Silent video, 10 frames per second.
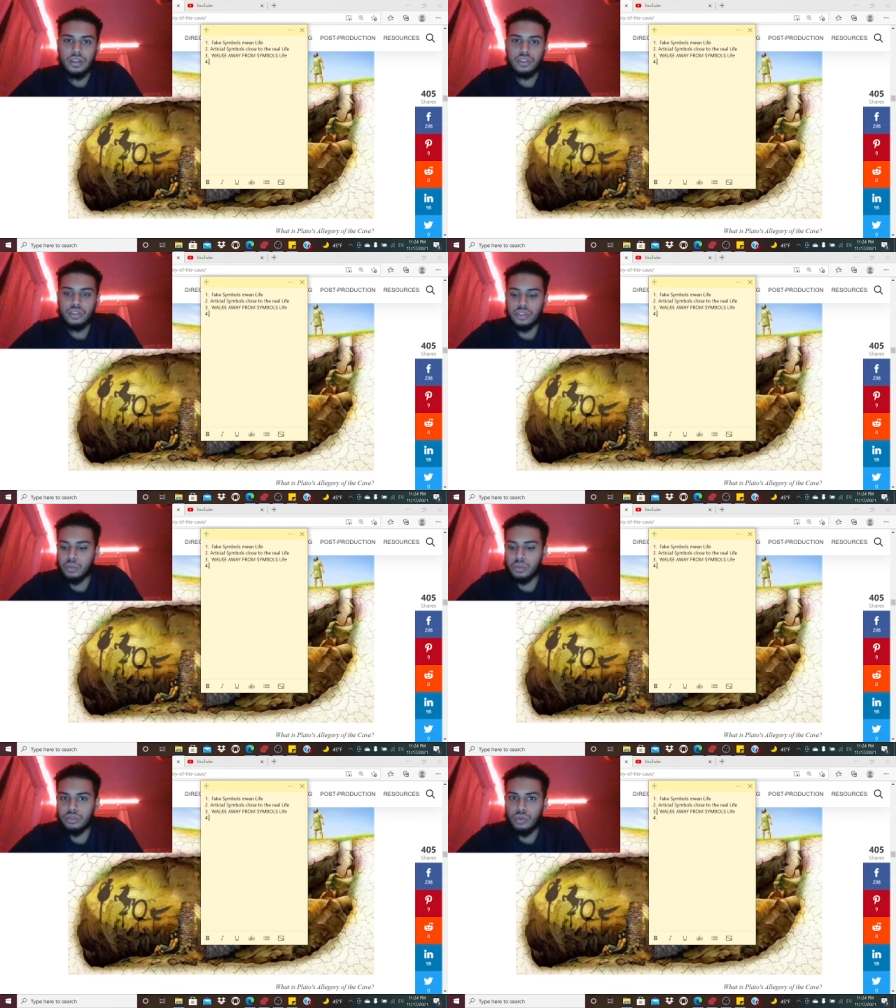so
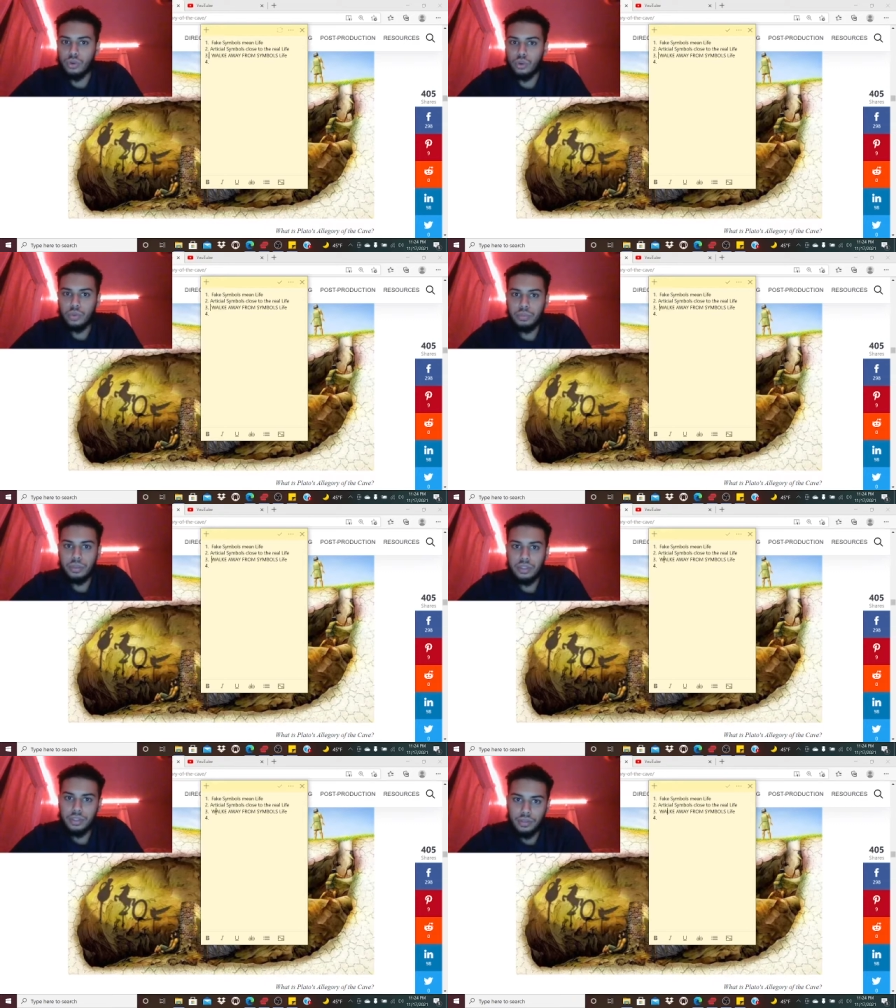number four would
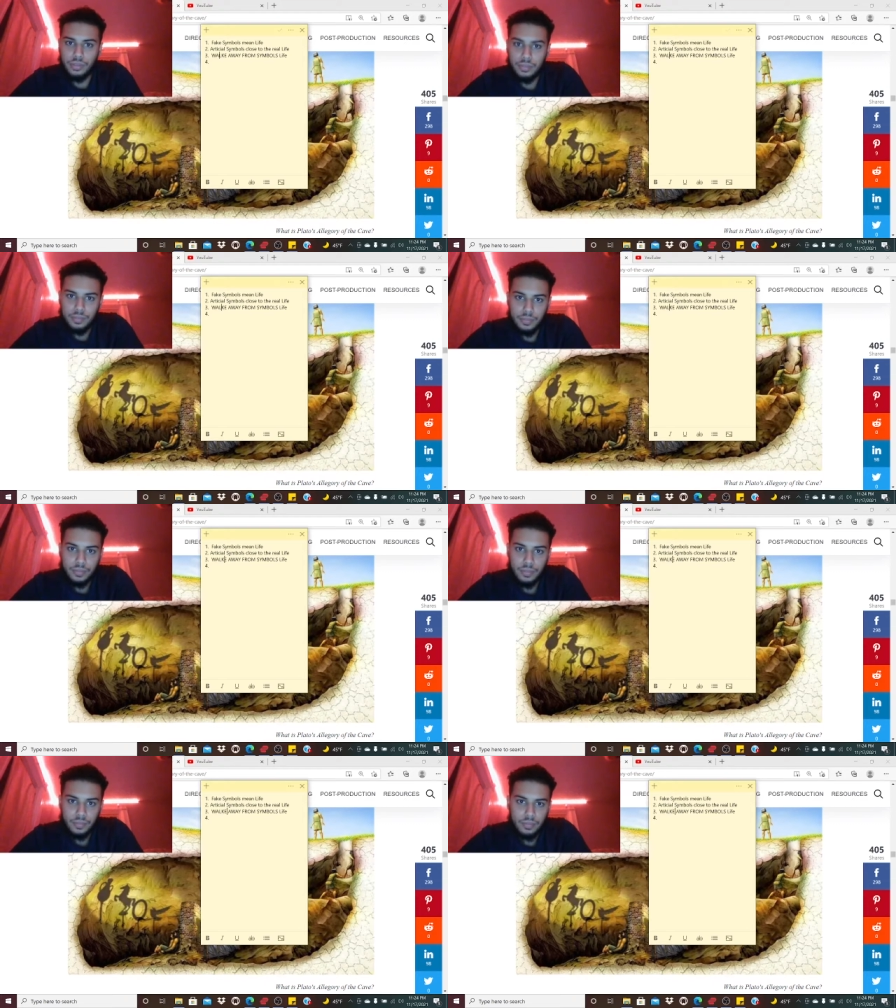be
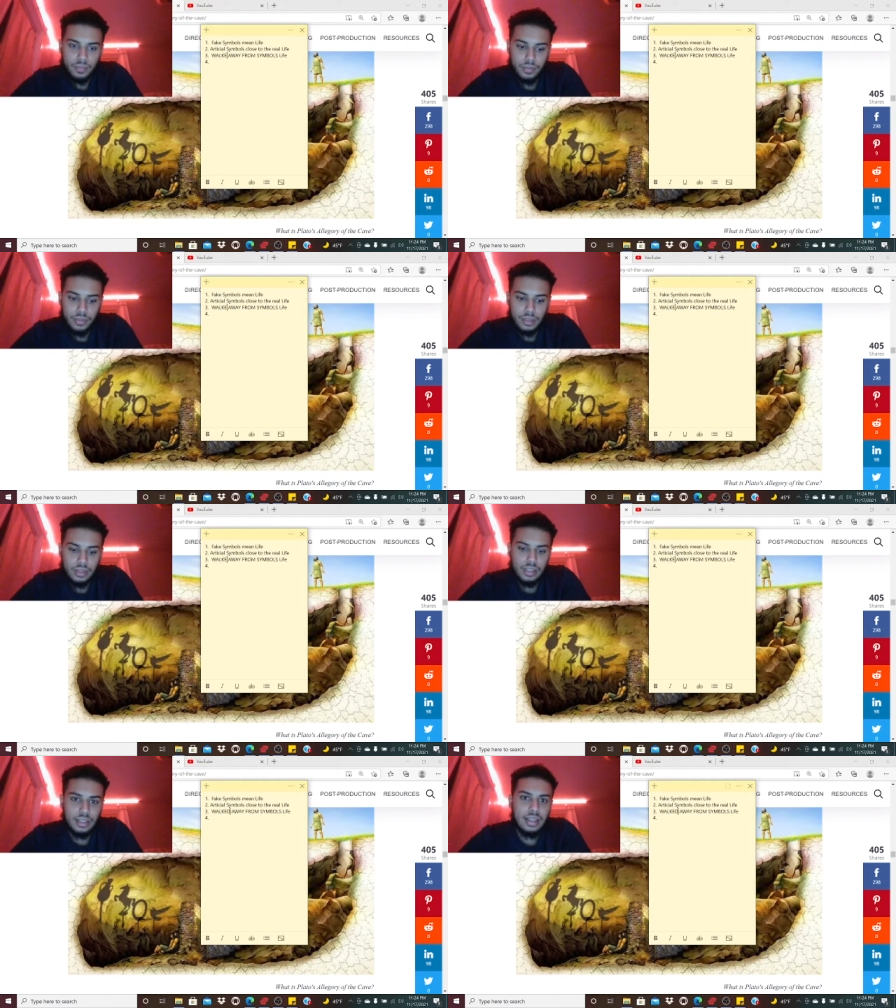
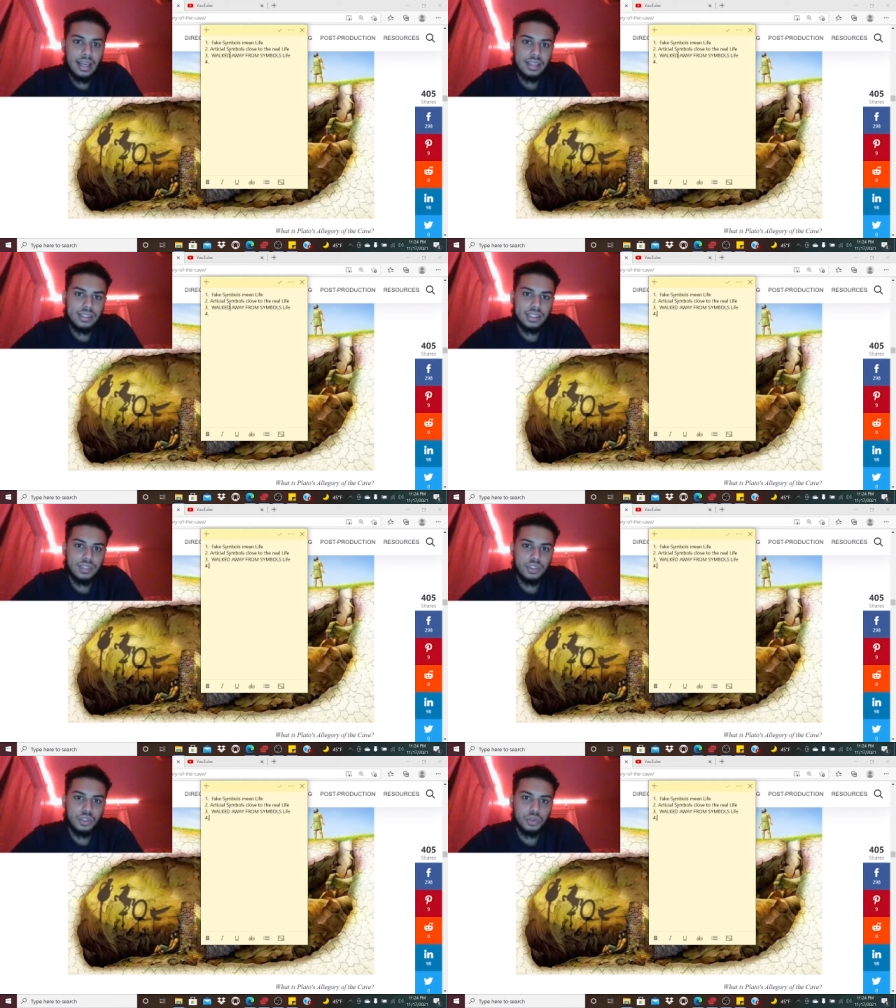the last
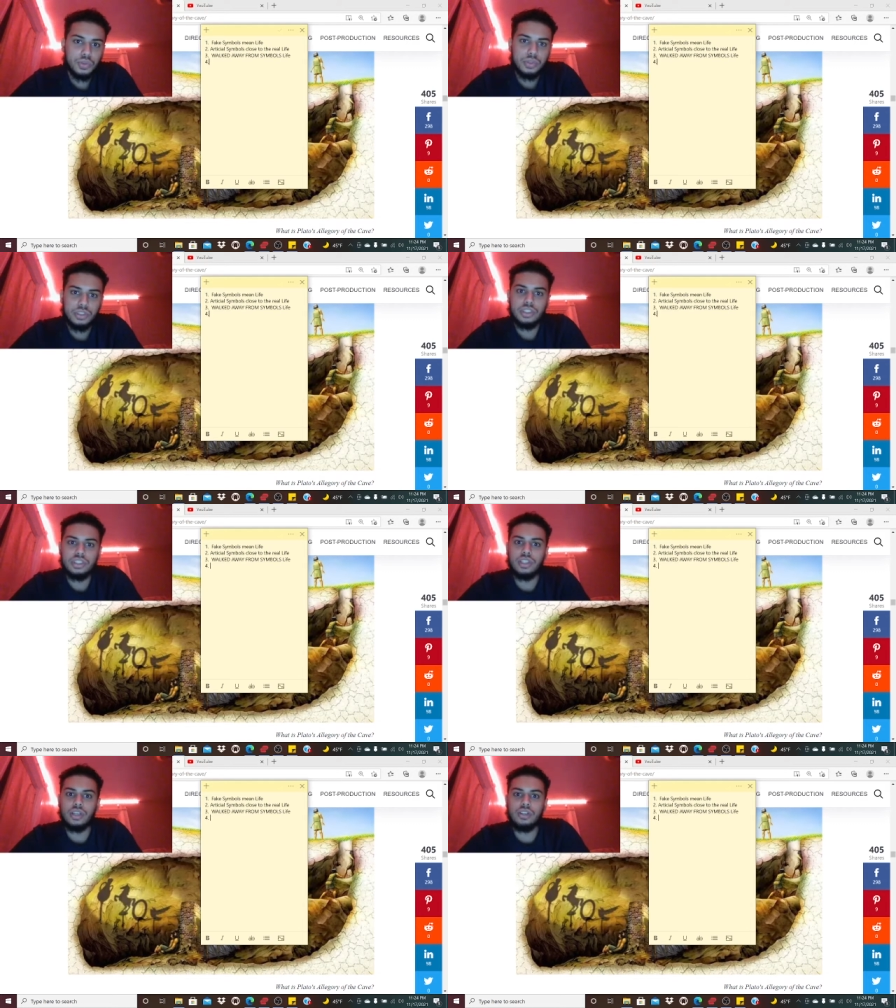individual which
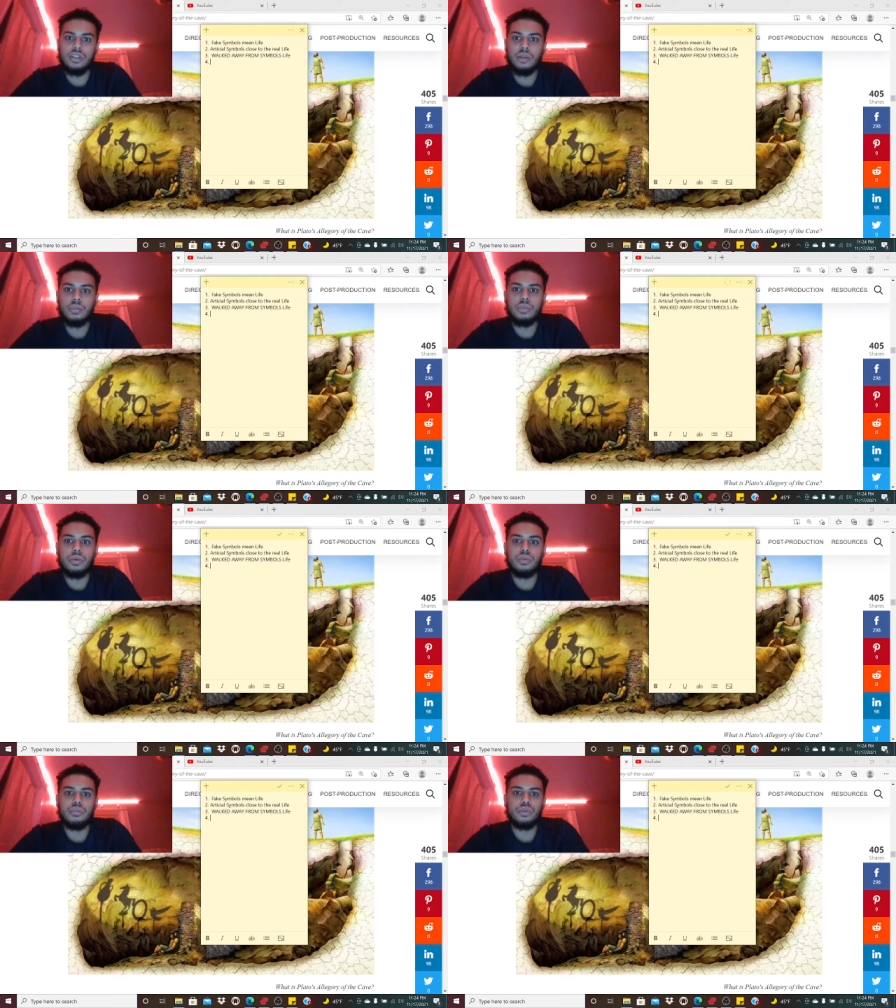is on the upper
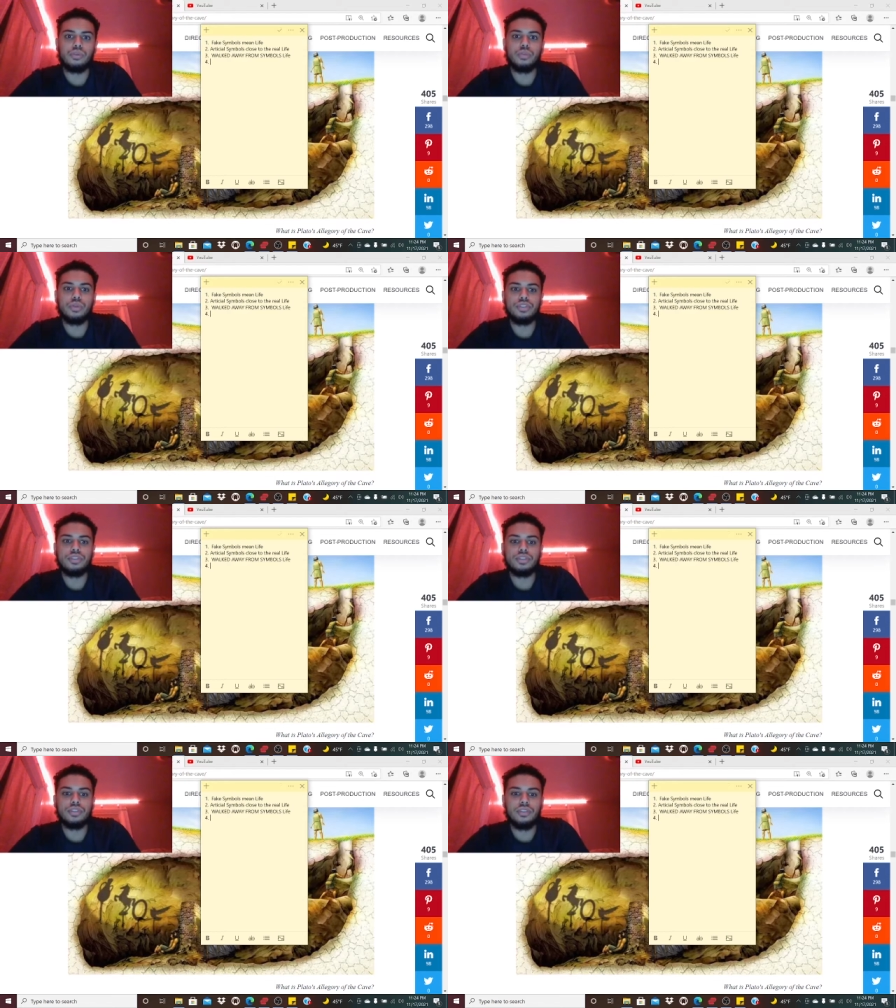part more, most
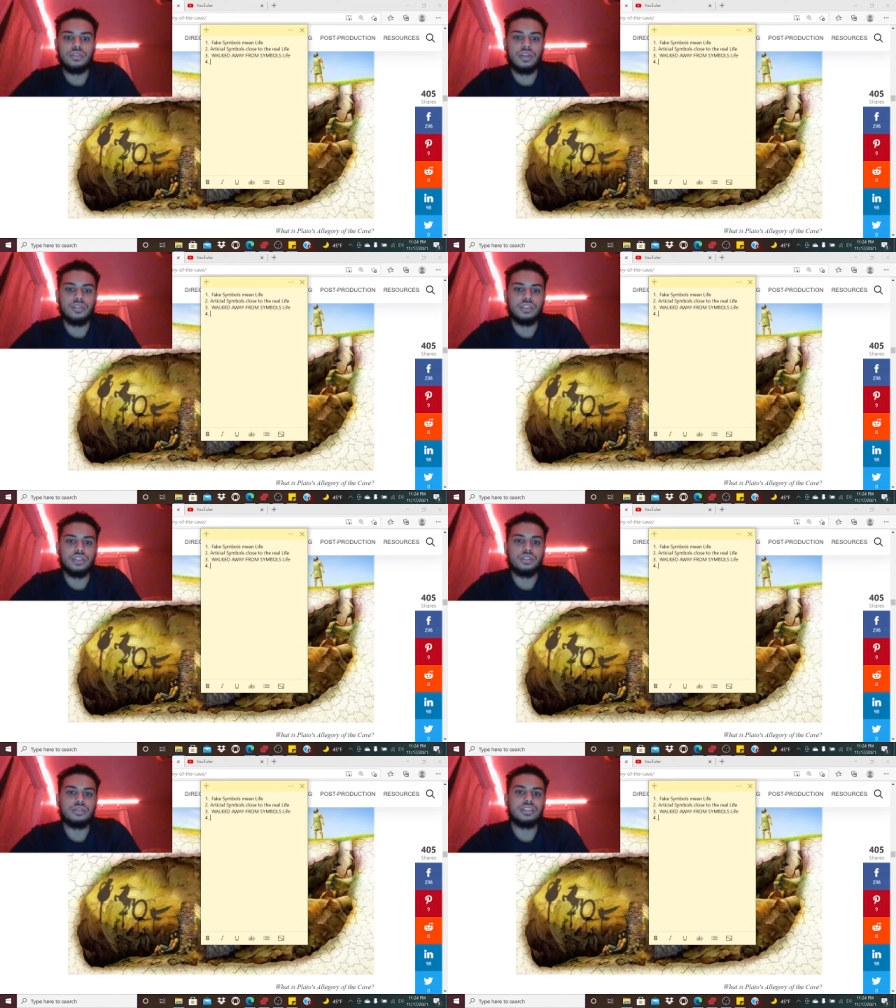of the
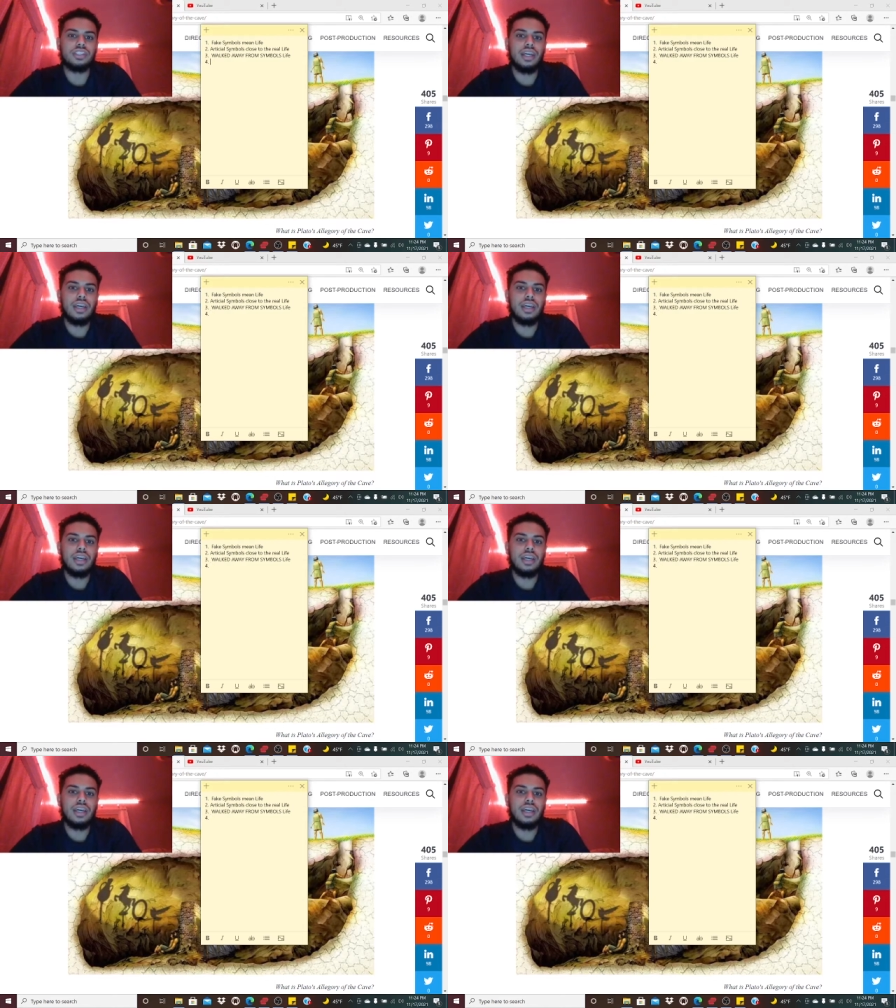surface